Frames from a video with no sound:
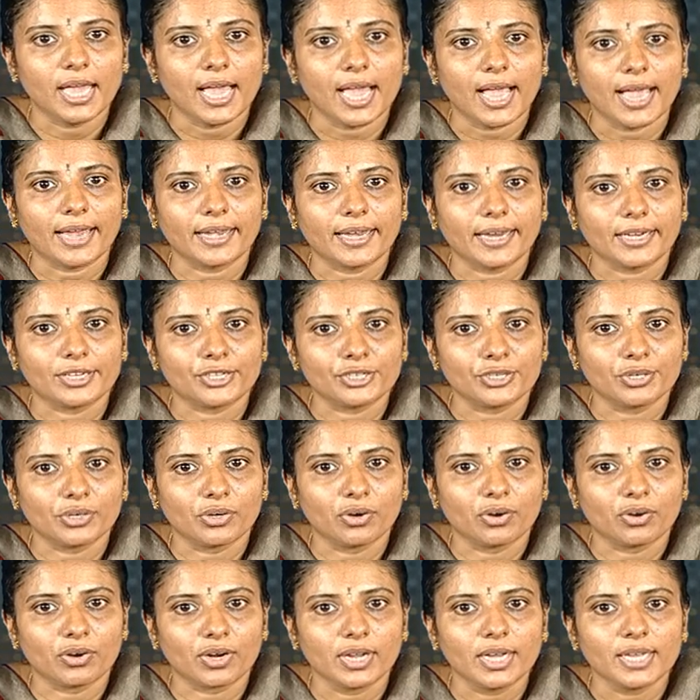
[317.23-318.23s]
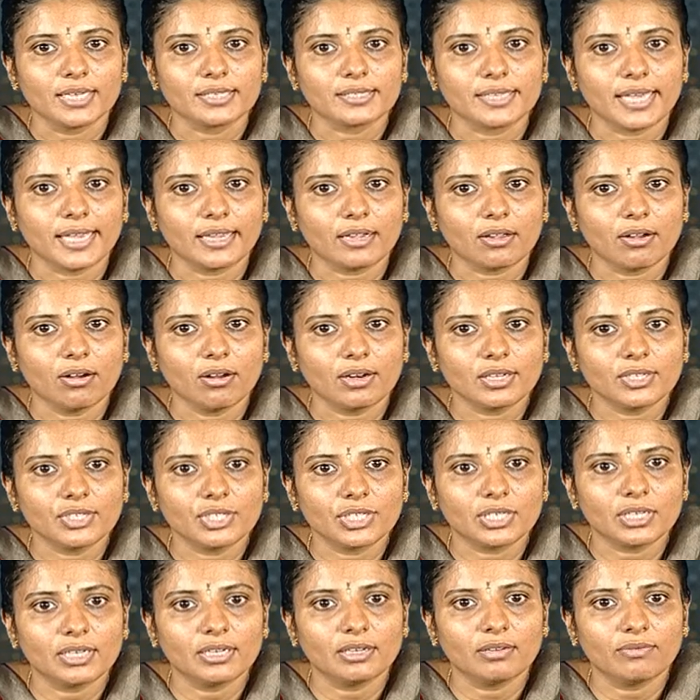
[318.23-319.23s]
and ensure
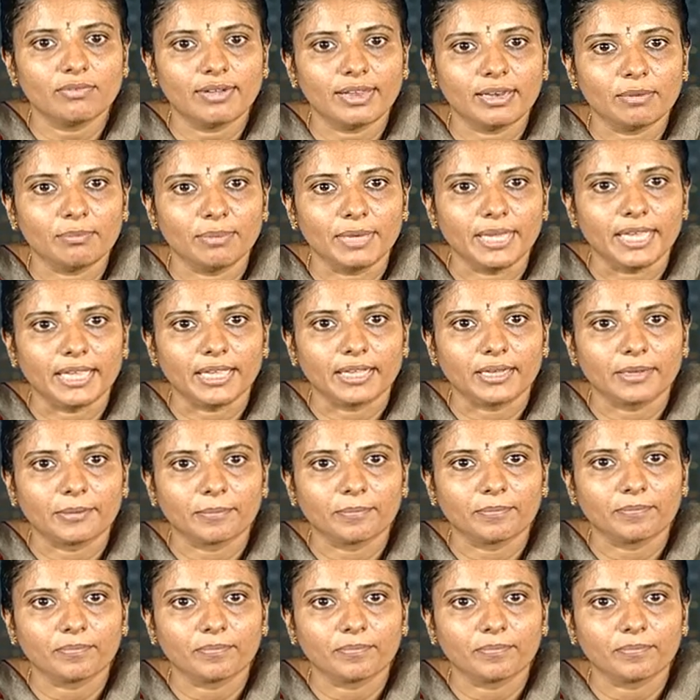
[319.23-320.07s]
psychological well-being.